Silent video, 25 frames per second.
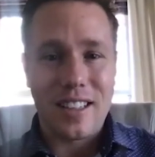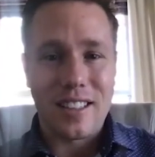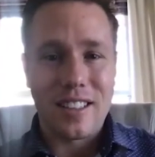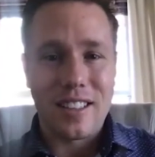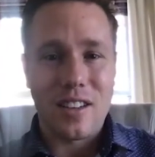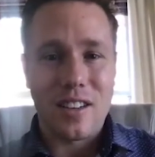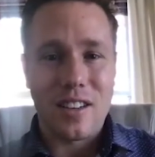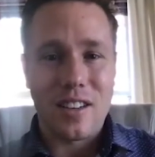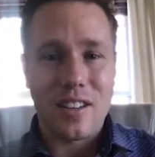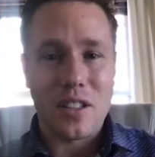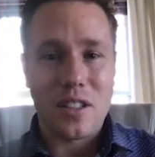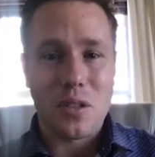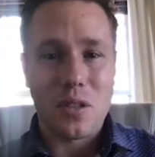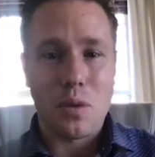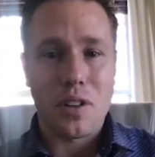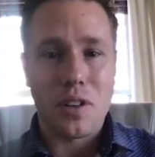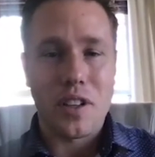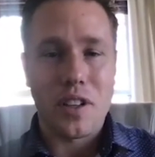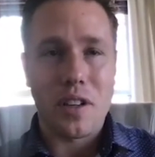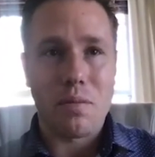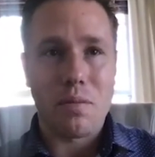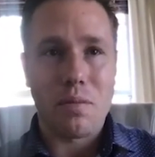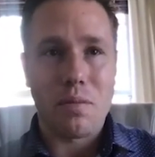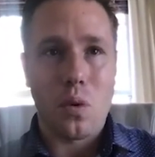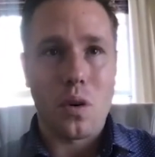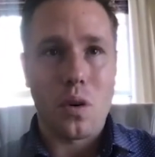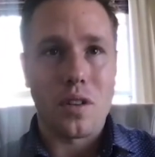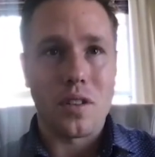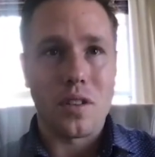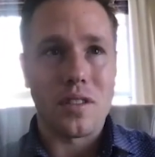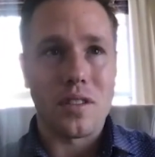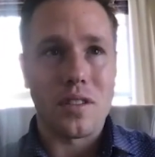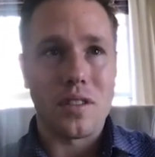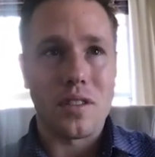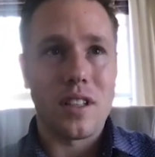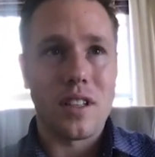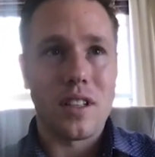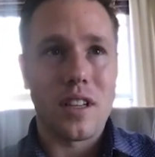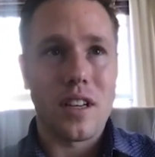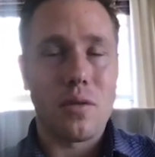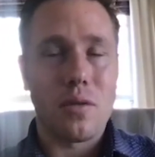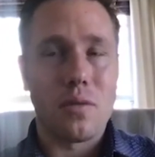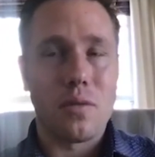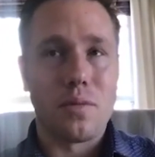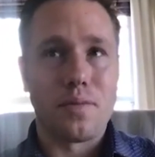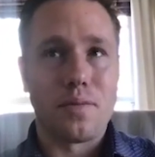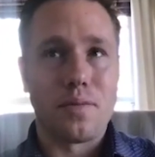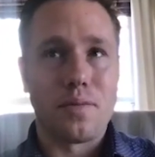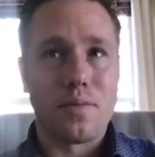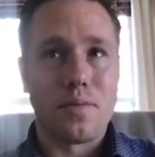So I think that, that's really
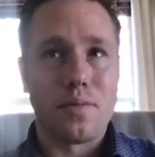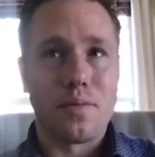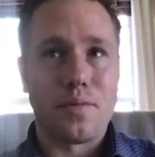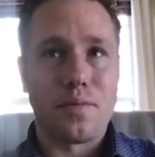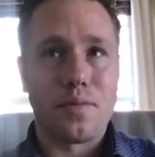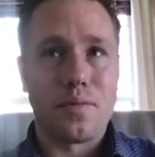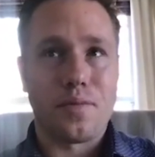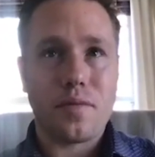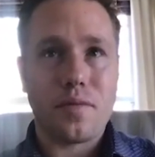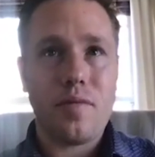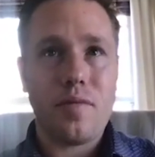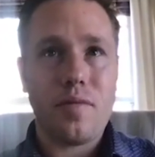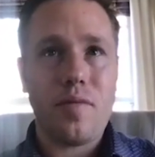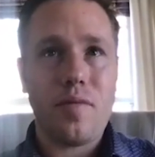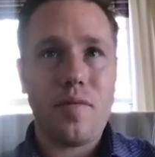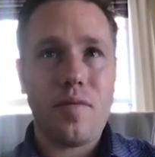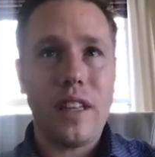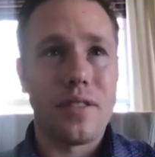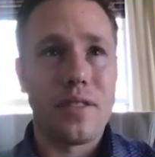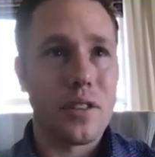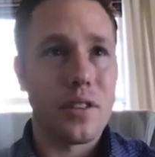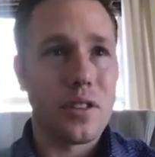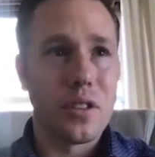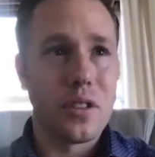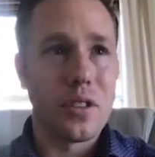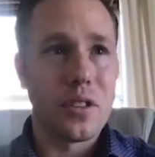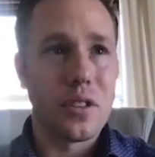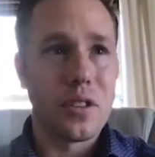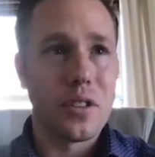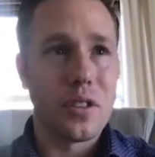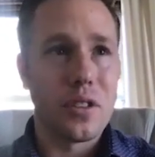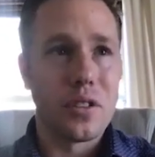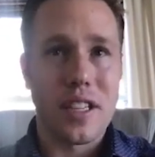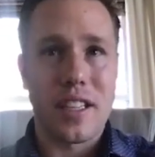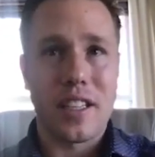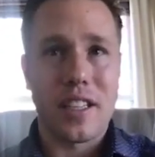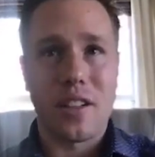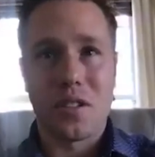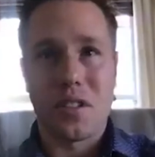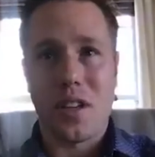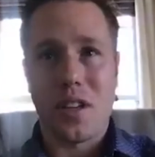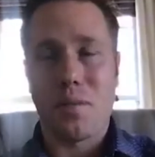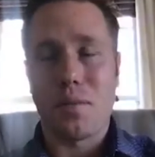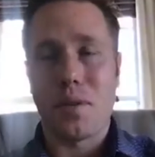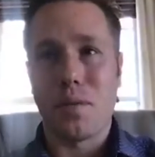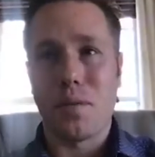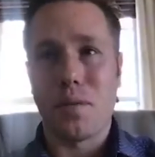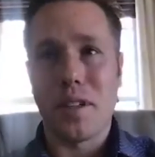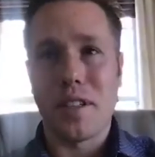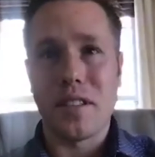important. If you're
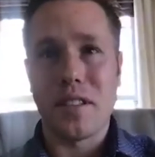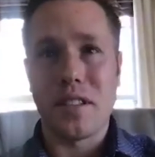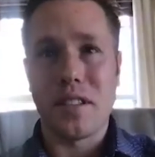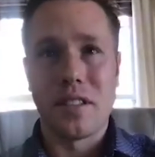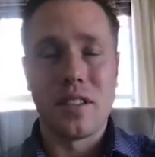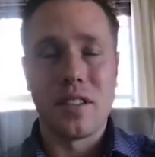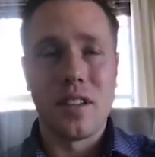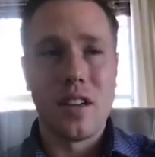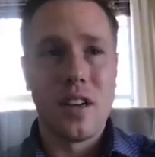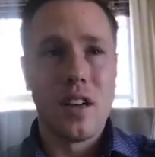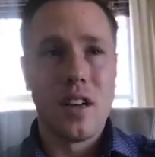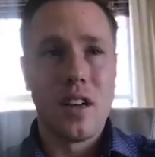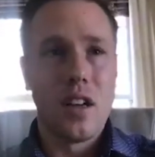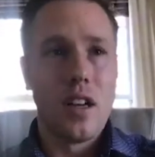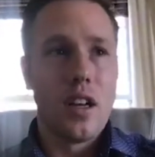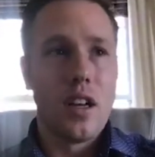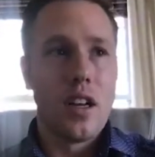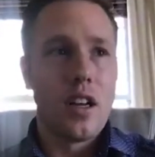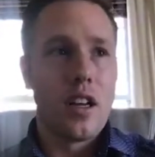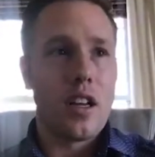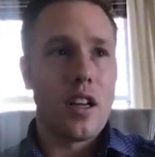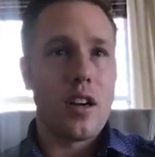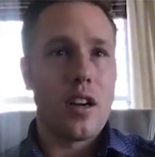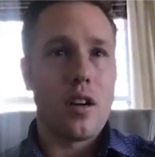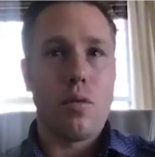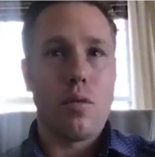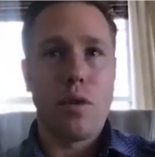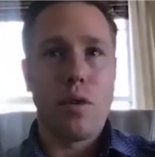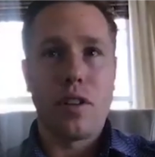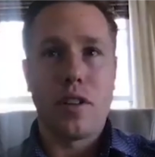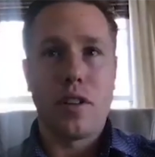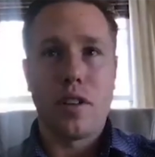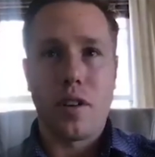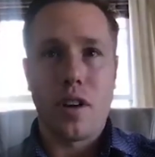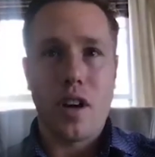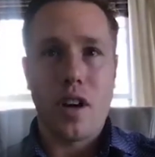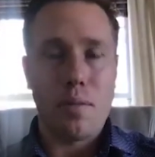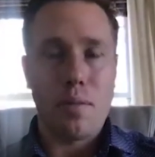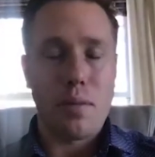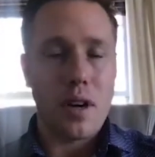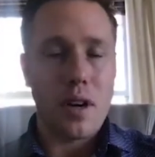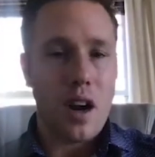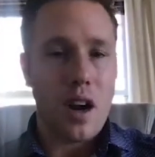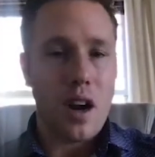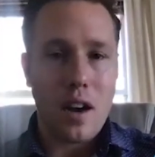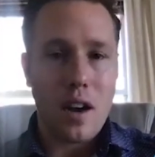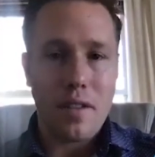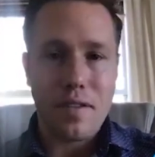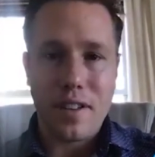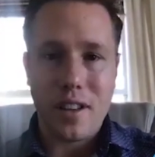used to taking your supplements,
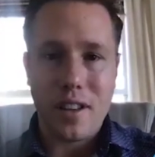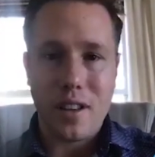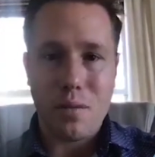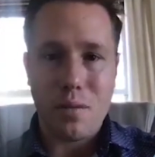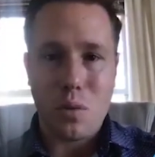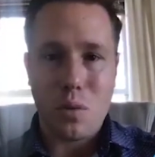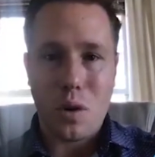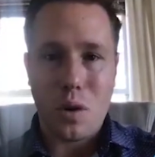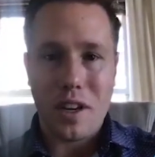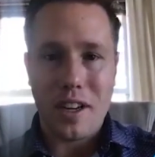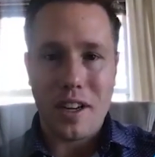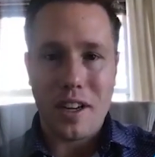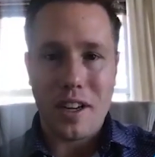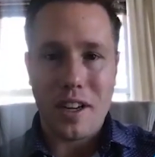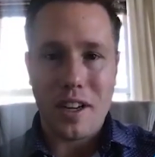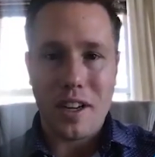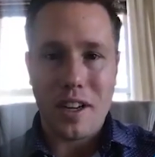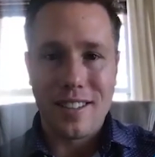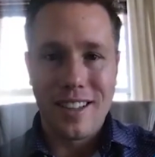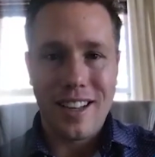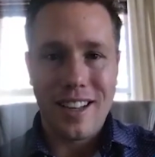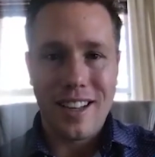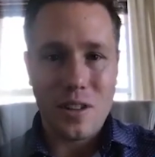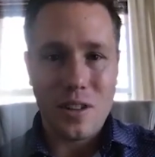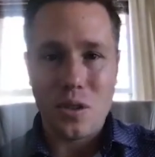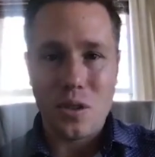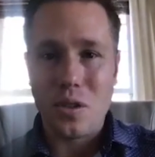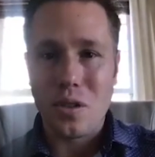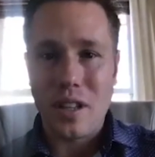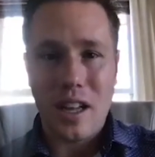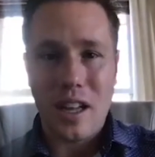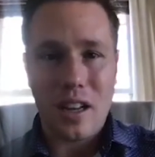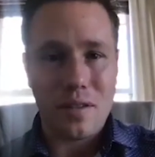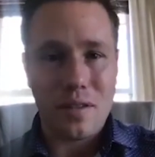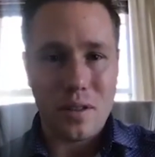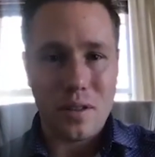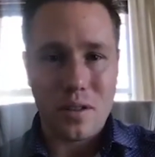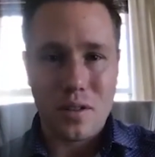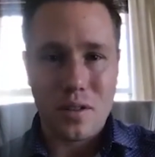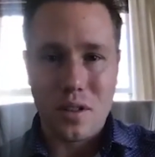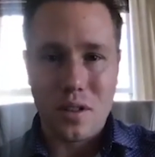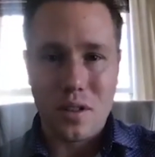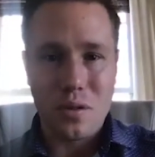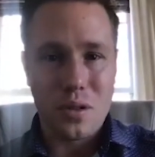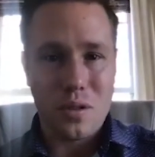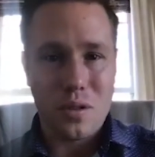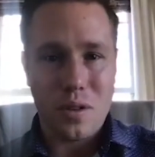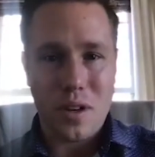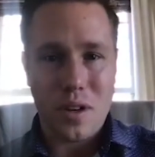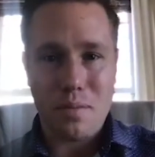with your cup of coffee in the morning, and you
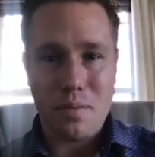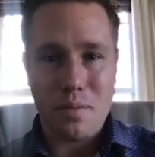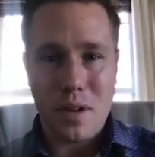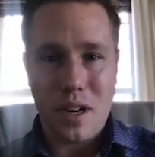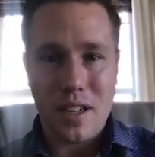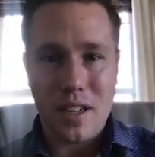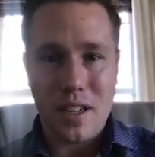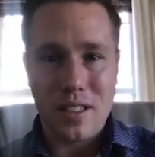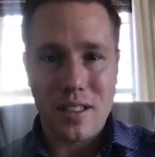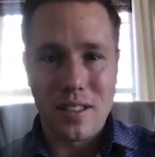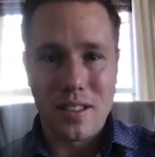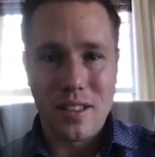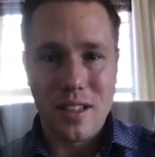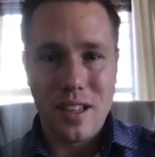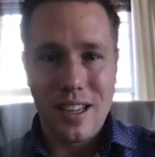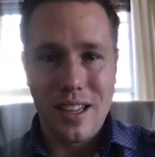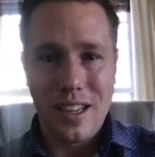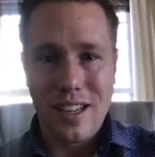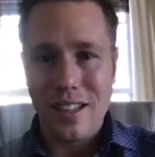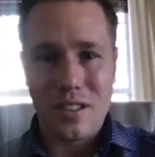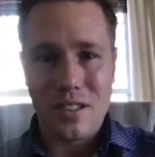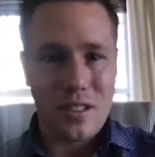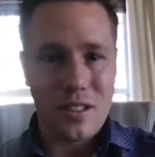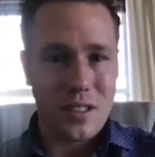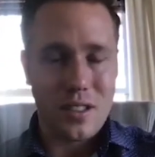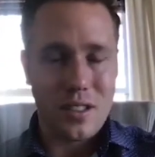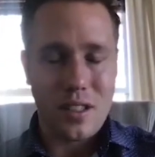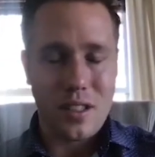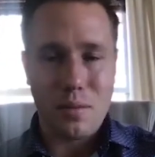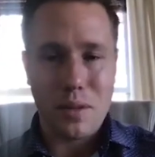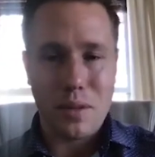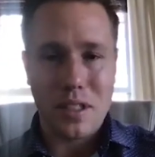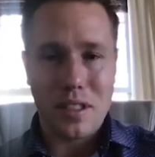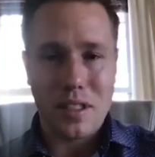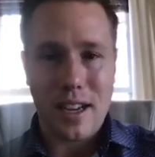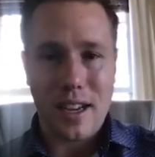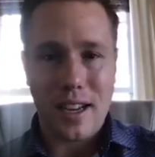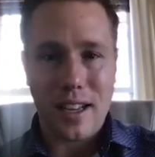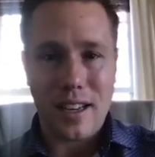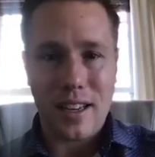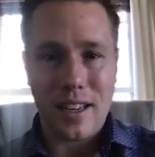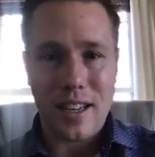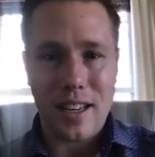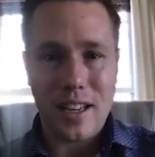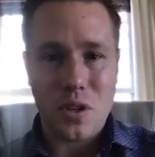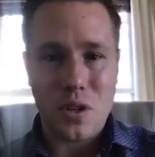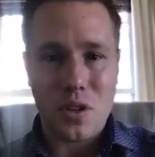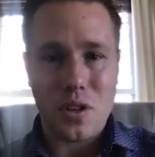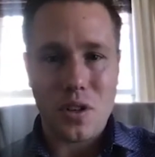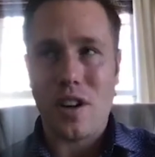do that for 2 straight months, it's
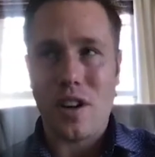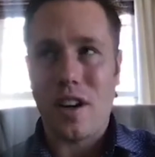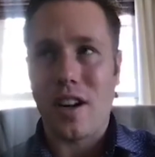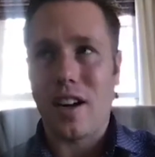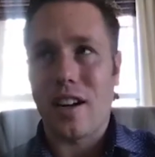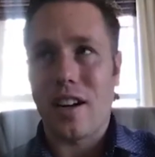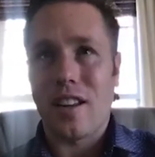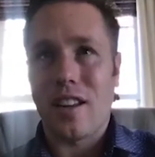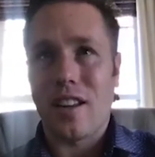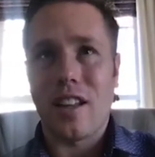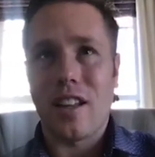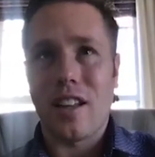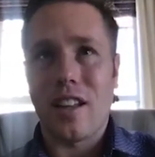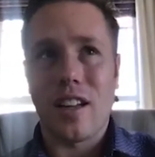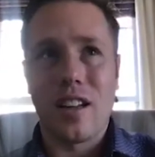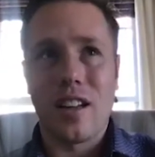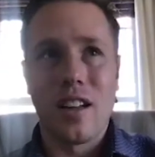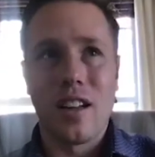just going to be second nature.